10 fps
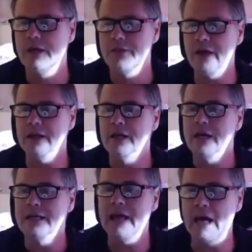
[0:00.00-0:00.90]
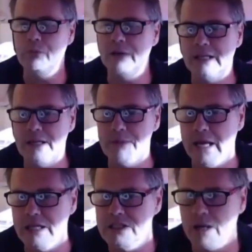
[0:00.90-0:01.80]
Then, can we
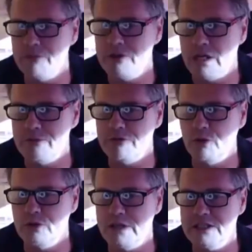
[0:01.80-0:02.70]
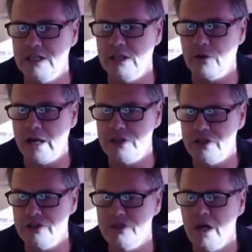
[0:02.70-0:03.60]
eliminate some terms of Horndeski
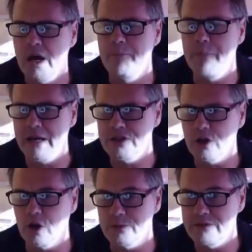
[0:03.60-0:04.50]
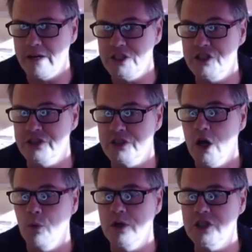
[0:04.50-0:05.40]
Lagrangians based on observations?
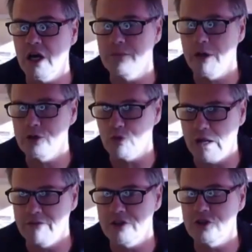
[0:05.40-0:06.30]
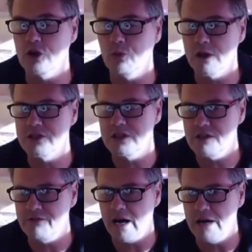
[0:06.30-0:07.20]
Which are the most relevant or the ones that
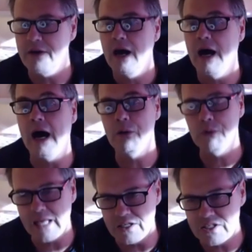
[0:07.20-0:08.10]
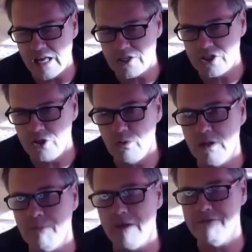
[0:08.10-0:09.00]
survive? I will get that to you
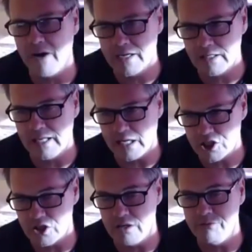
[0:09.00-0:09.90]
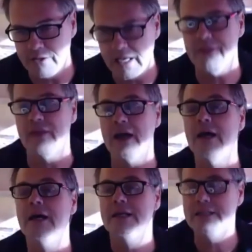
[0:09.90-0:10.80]
in my final lecture if we get there.
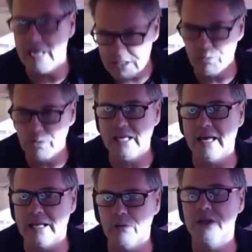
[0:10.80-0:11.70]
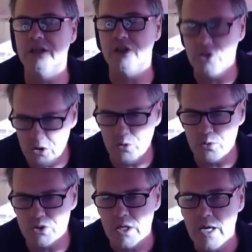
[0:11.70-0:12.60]
Yes, we can. We can
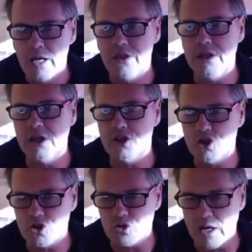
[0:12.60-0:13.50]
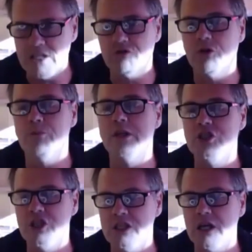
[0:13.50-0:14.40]
use the constraints from the
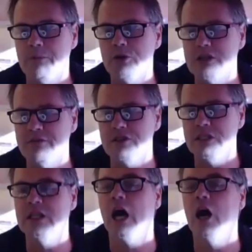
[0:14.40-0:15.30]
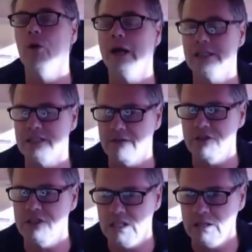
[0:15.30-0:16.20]

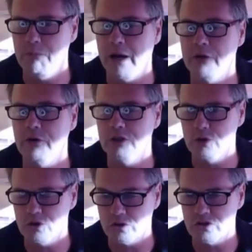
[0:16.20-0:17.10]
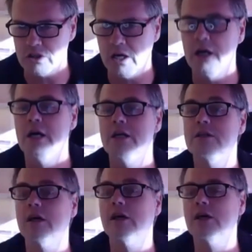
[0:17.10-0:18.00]
GW170817 binary neutron star
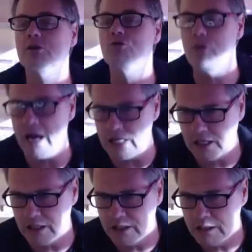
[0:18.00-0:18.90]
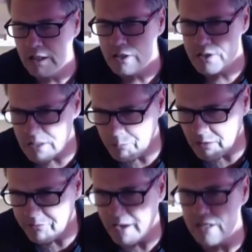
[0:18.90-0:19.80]
to radically
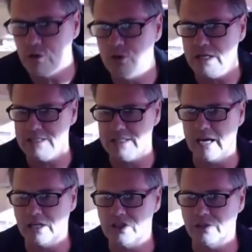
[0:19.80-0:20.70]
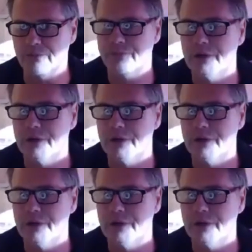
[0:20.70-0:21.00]
simplify the Horndeski action.